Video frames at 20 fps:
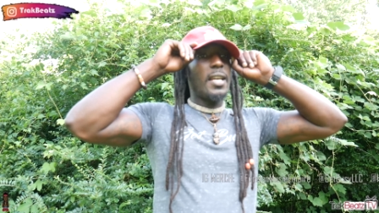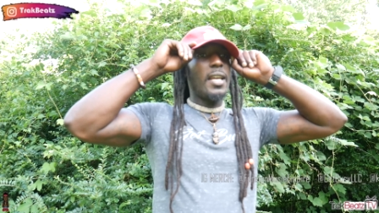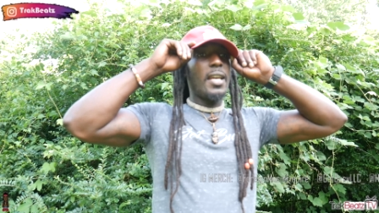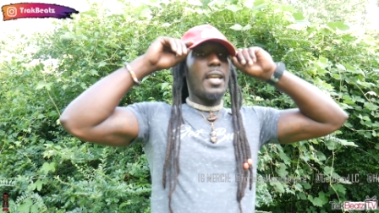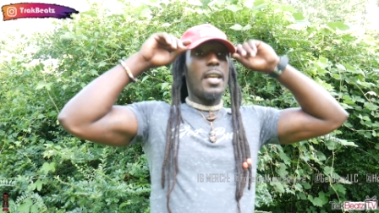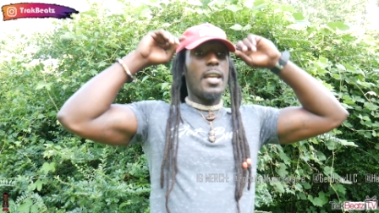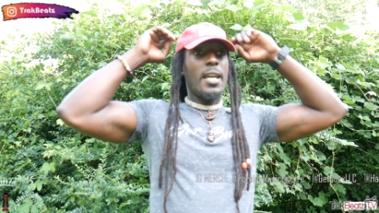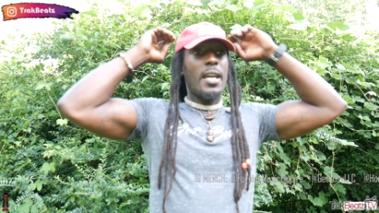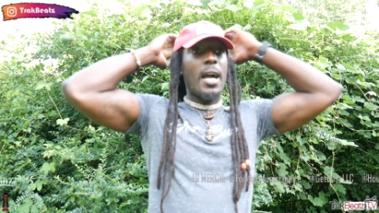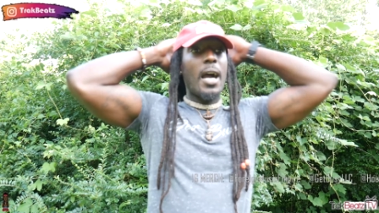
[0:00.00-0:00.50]

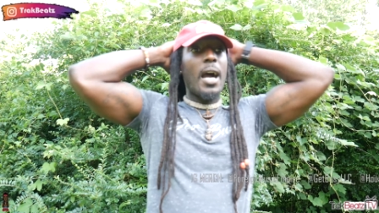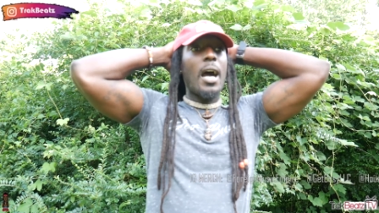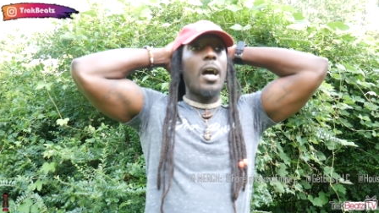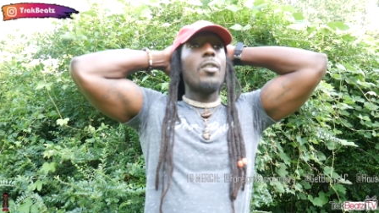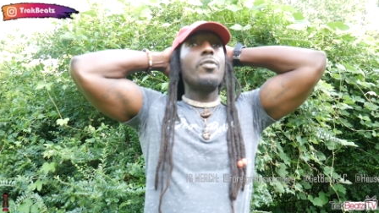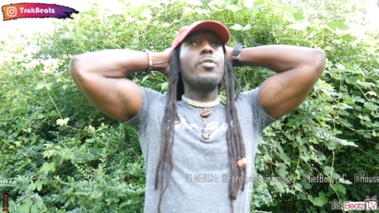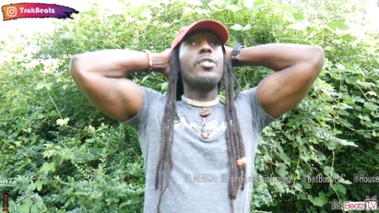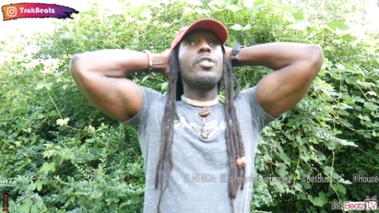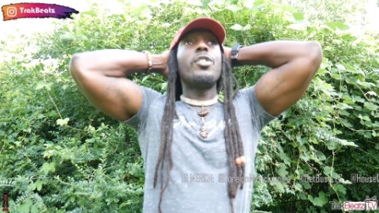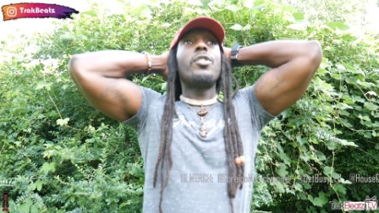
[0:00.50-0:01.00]
and
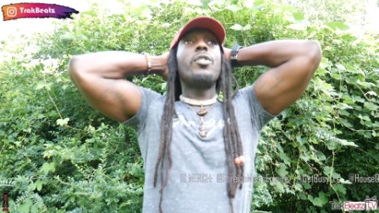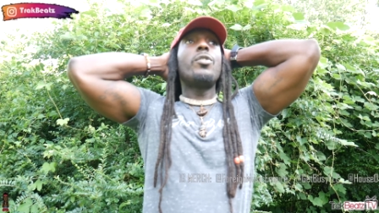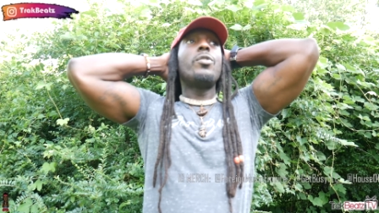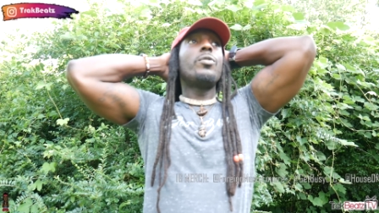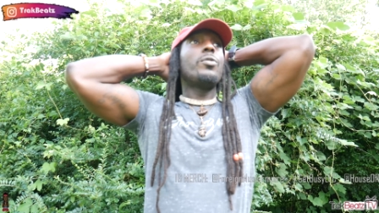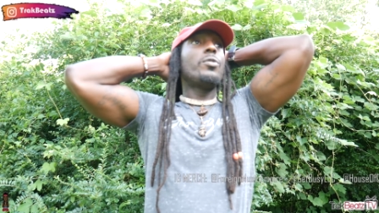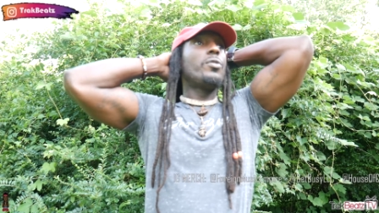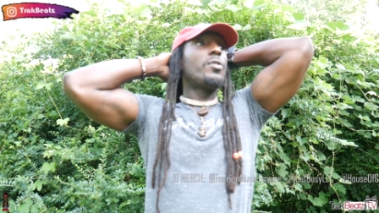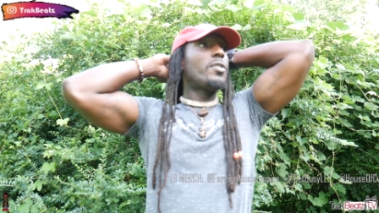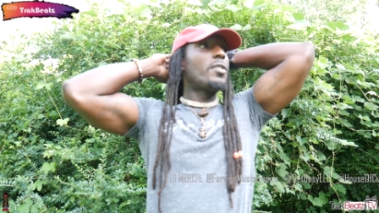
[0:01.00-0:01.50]
I'll
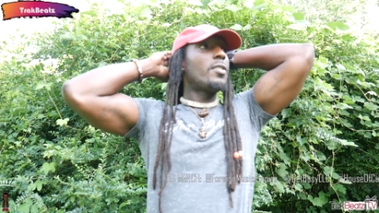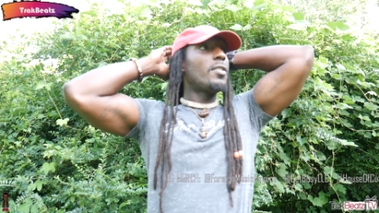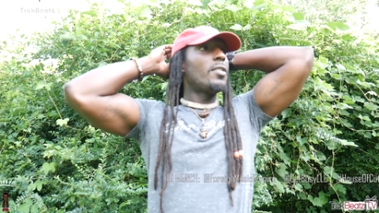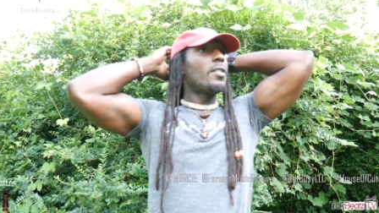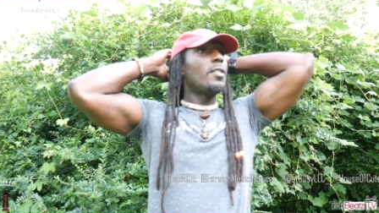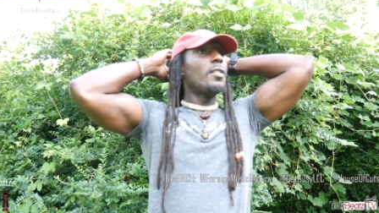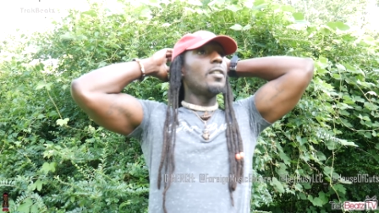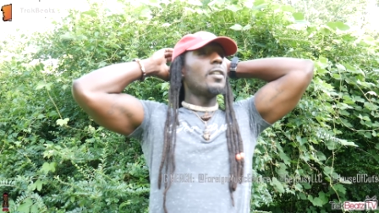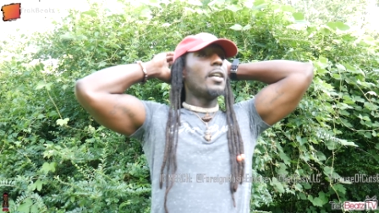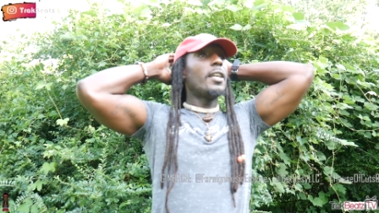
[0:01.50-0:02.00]
use
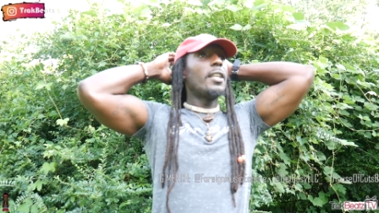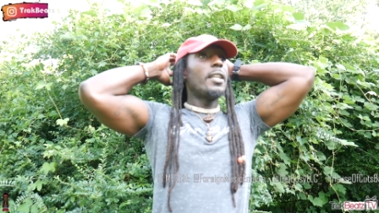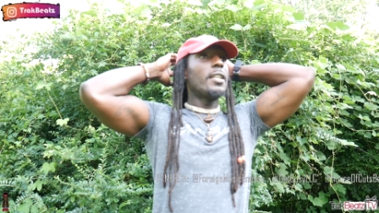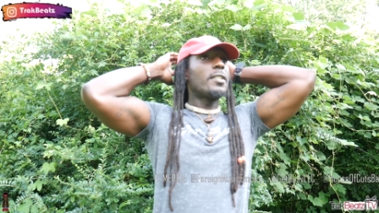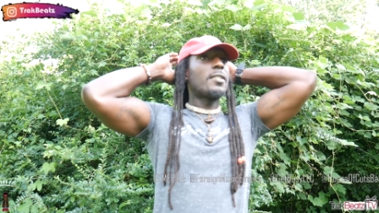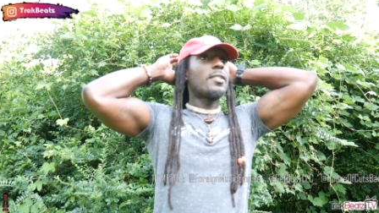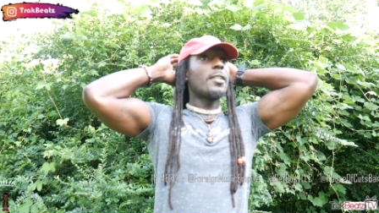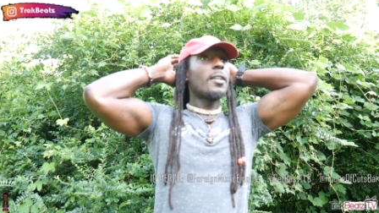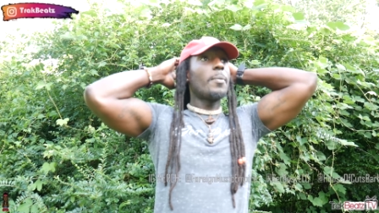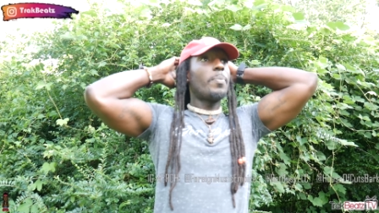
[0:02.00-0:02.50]
an
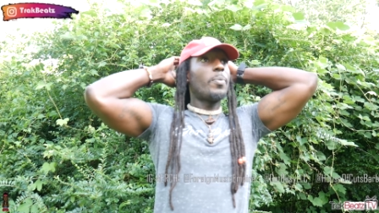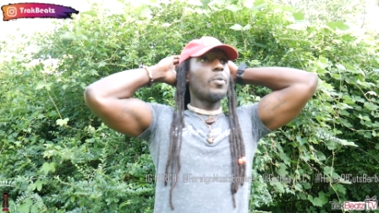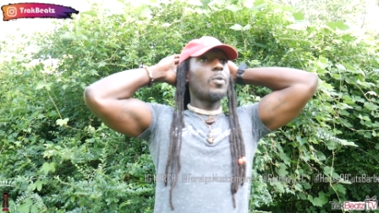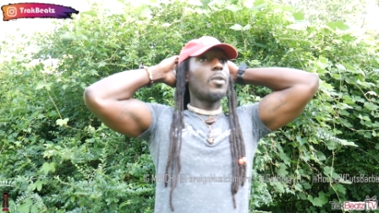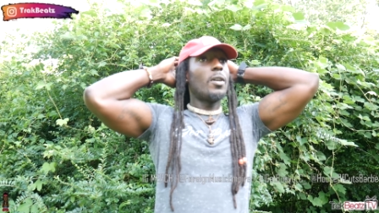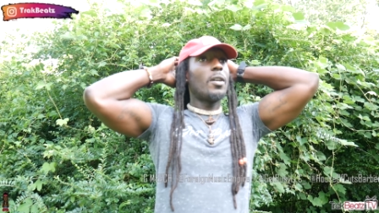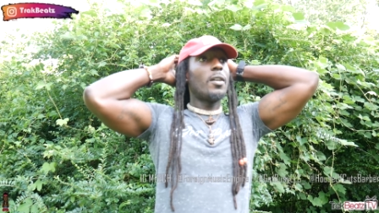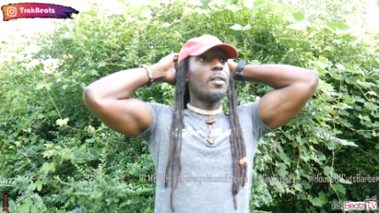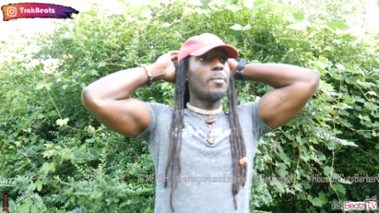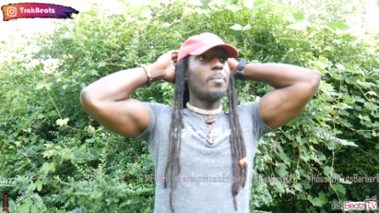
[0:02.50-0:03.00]
example
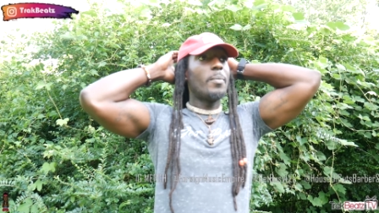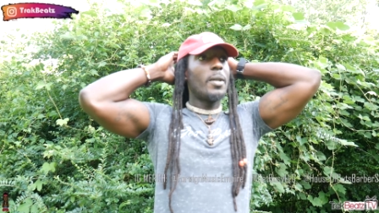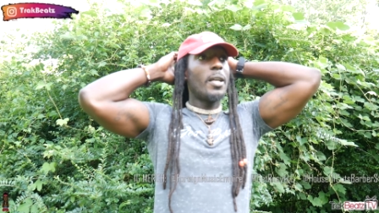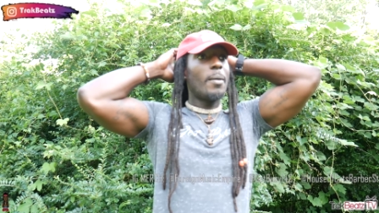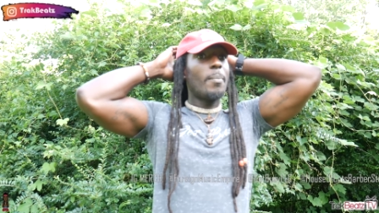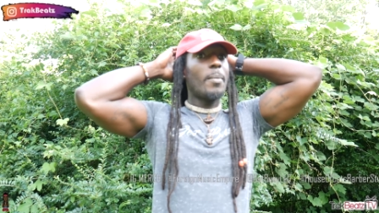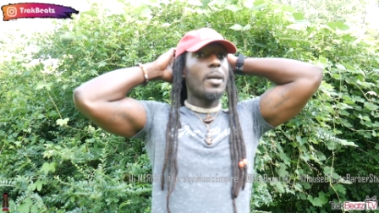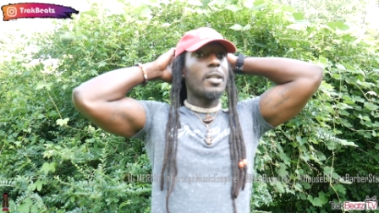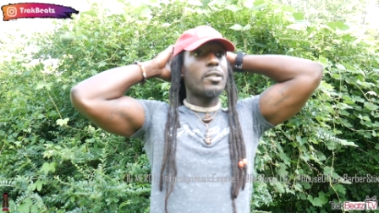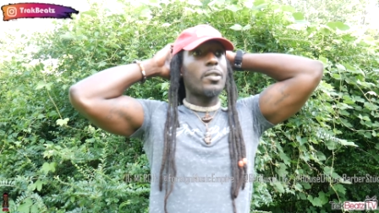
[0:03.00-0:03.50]
of me
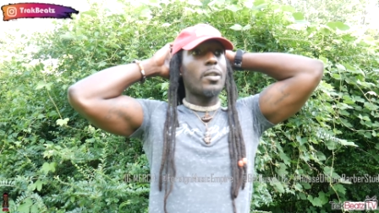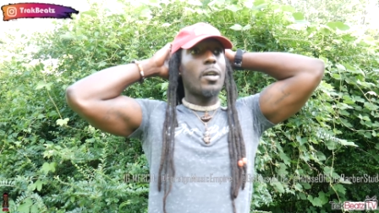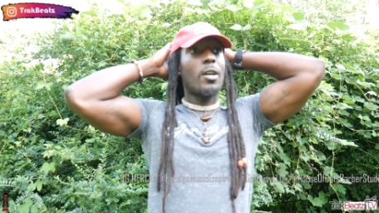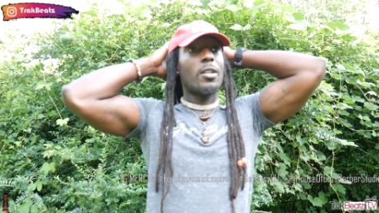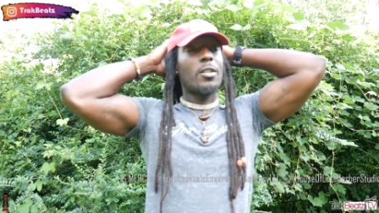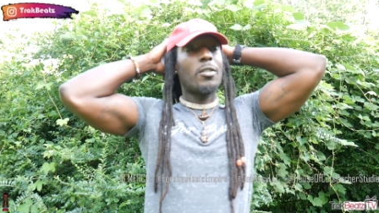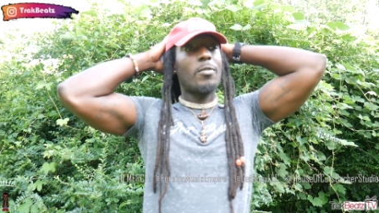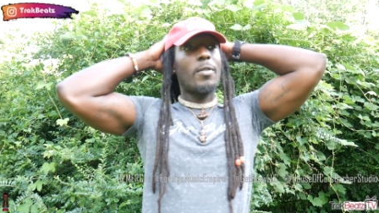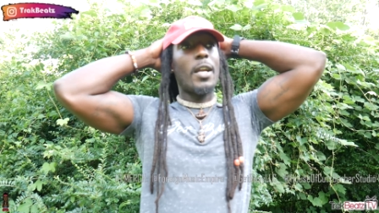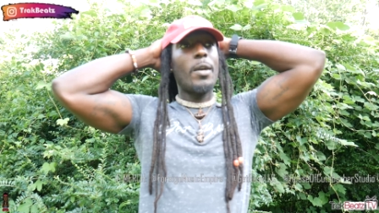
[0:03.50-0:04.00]
and my
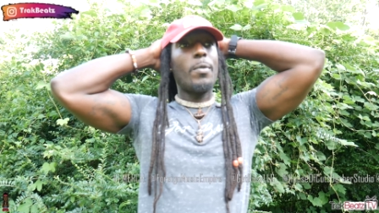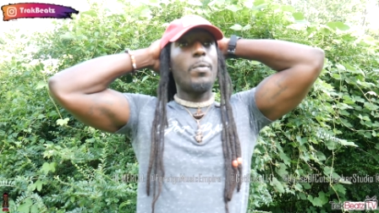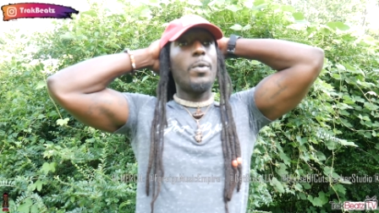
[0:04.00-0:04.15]
daughter, right?